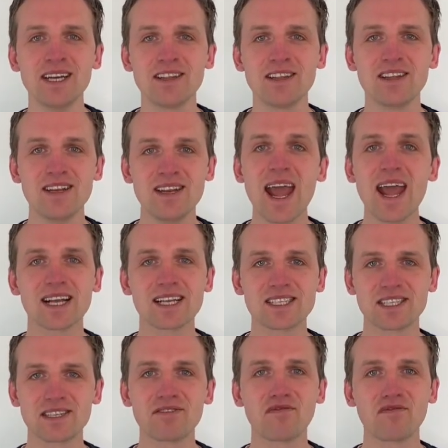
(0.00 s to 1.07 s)
the
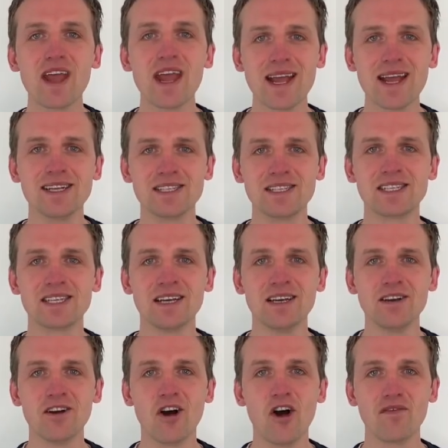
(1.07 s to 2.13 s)
next phase
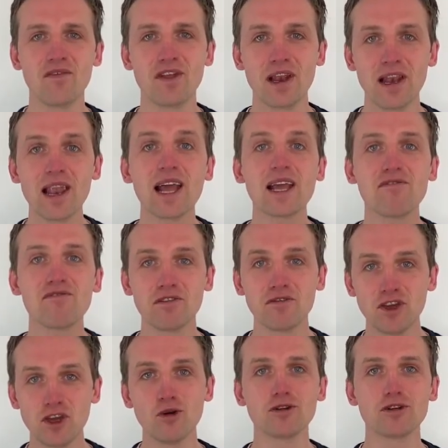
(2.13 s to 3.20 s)
of the life of
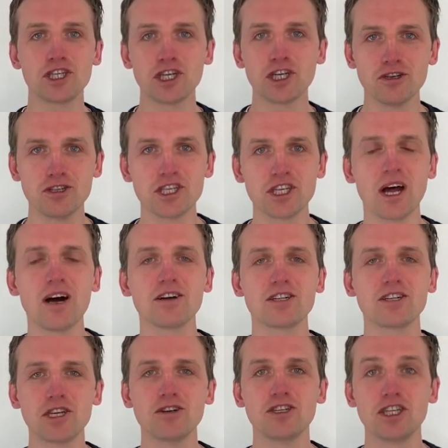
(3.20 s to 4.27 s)
your church and our
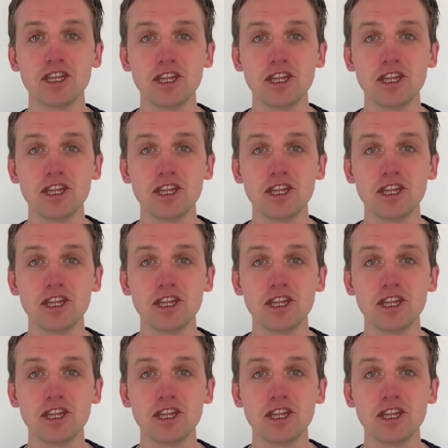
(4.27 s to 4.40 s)
church,